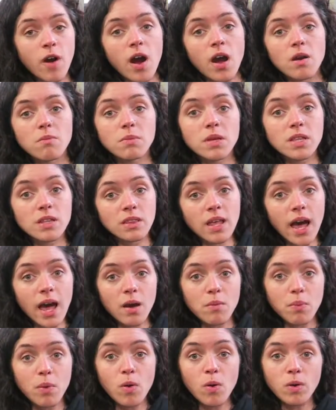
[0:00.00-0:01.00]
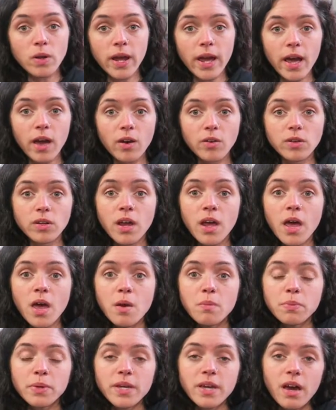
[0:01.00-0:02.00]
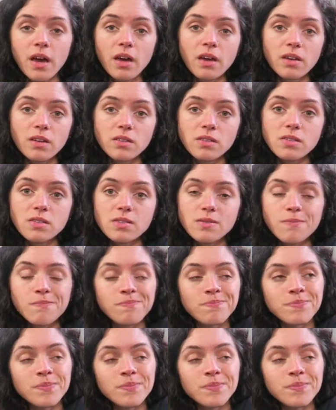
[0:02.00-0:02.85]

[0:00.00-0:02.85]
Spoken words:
arm lat pull down, because